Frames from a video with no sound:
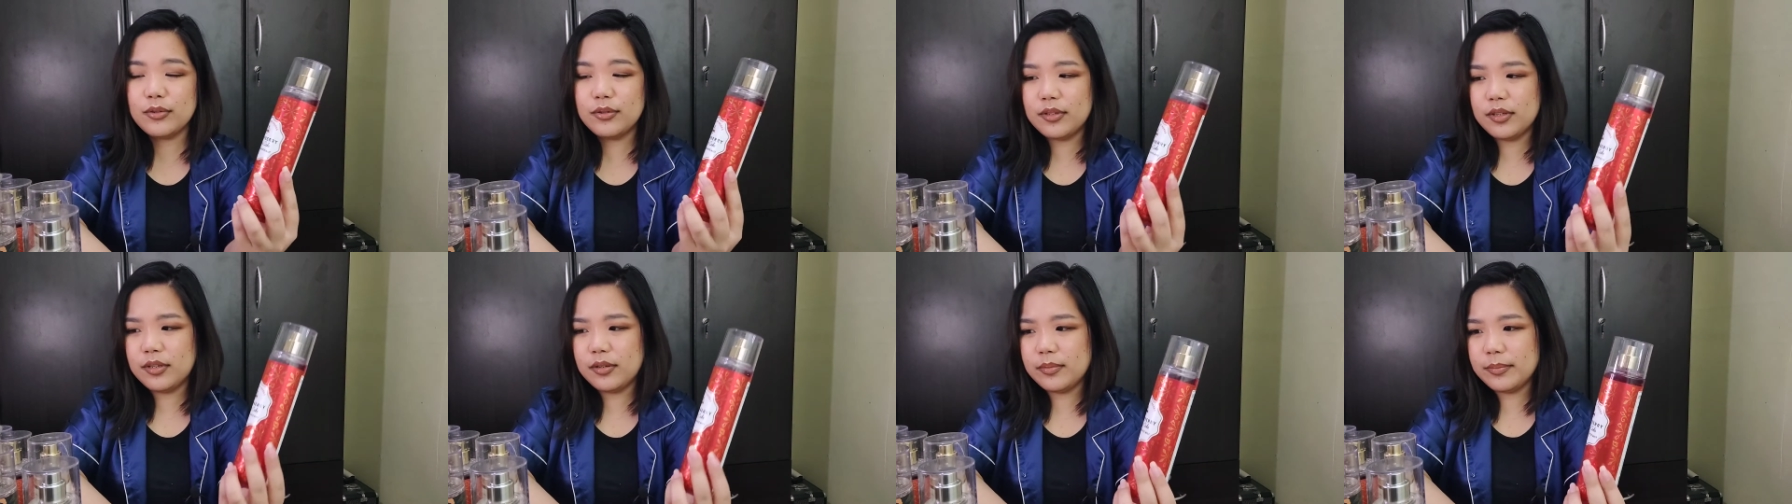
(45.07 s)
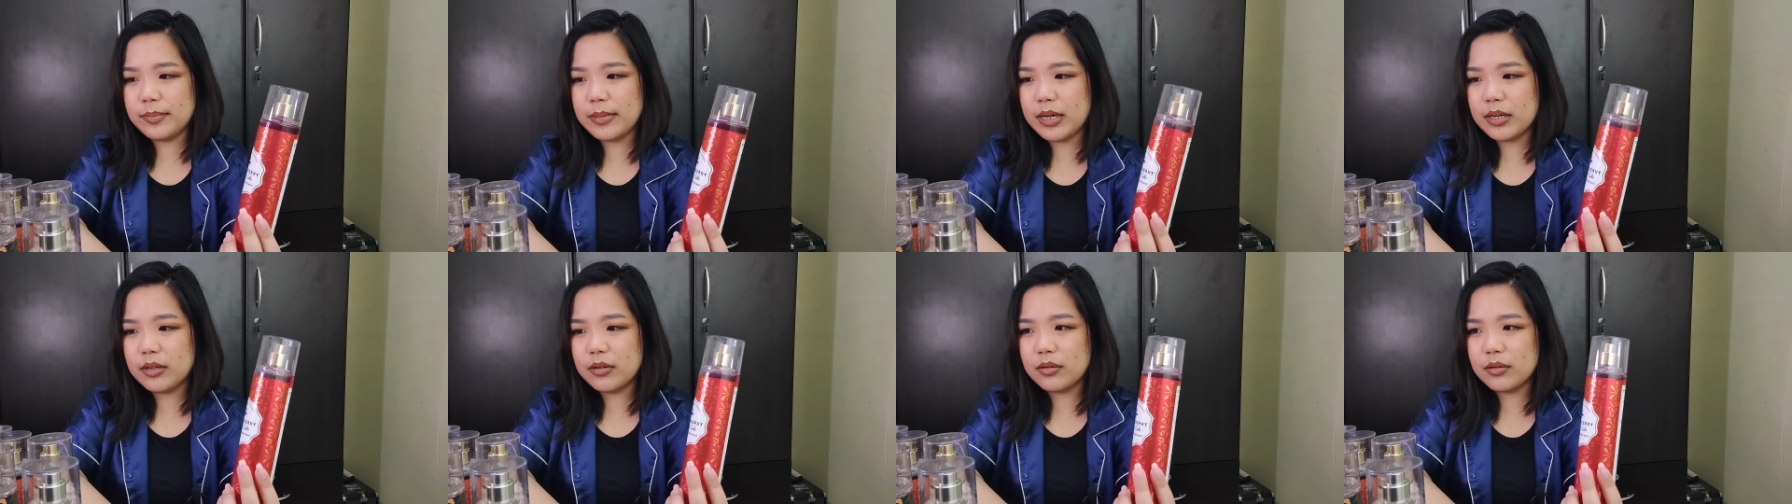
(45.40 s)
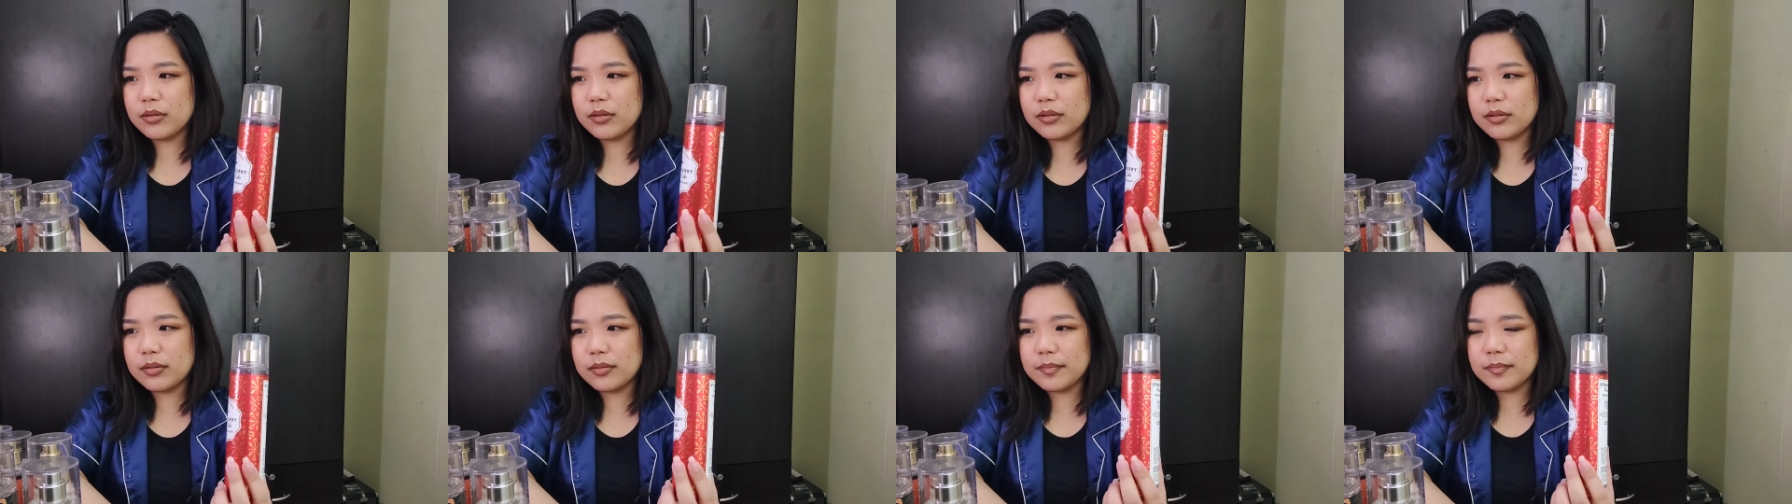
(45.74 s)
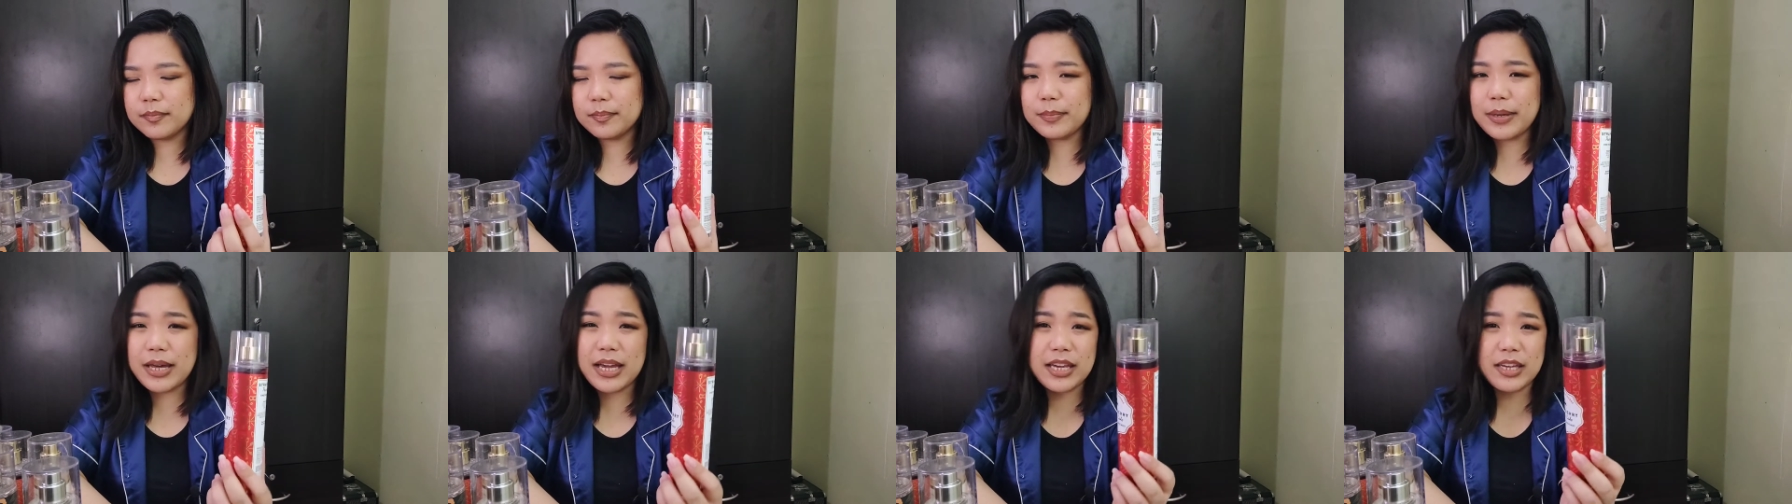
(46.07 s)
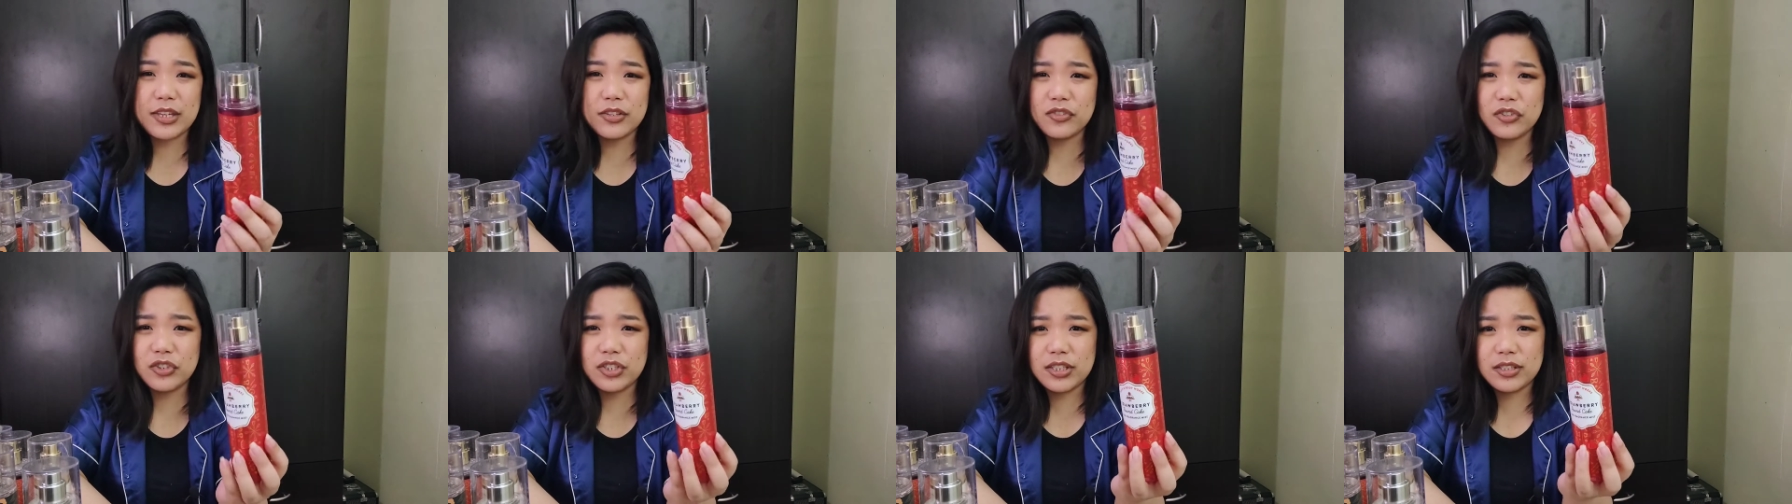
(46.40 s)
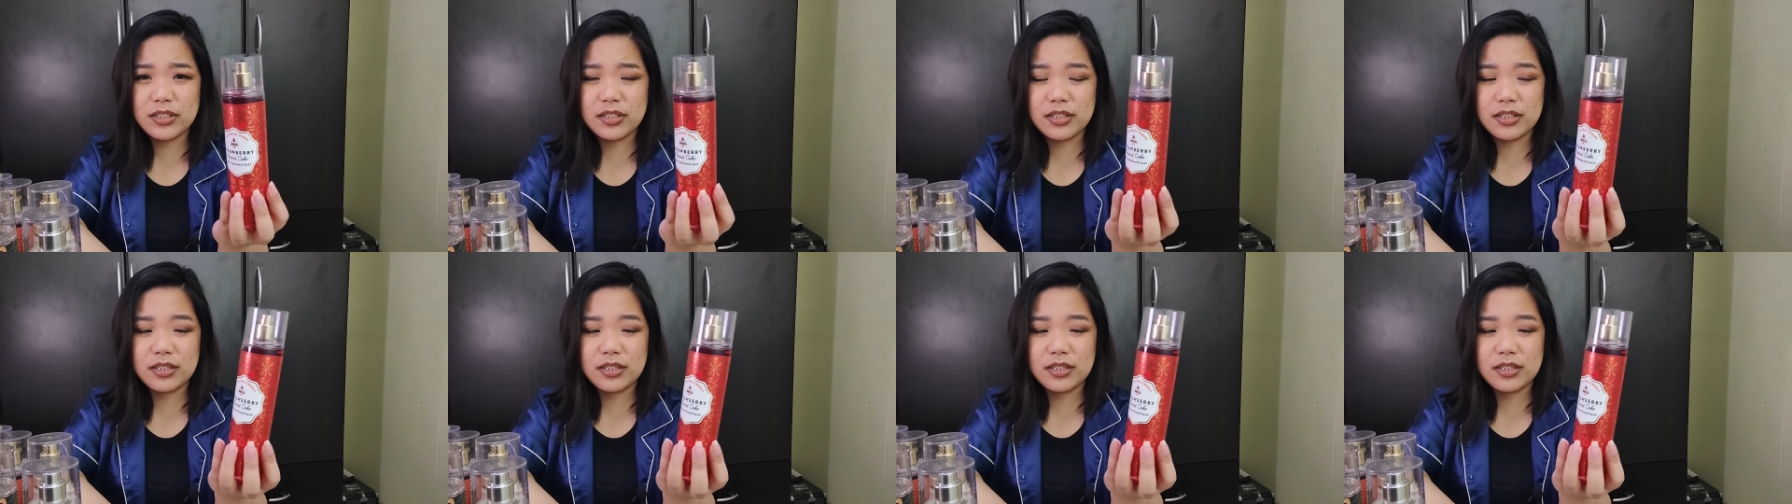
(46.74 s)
Yun na yung bagong packaging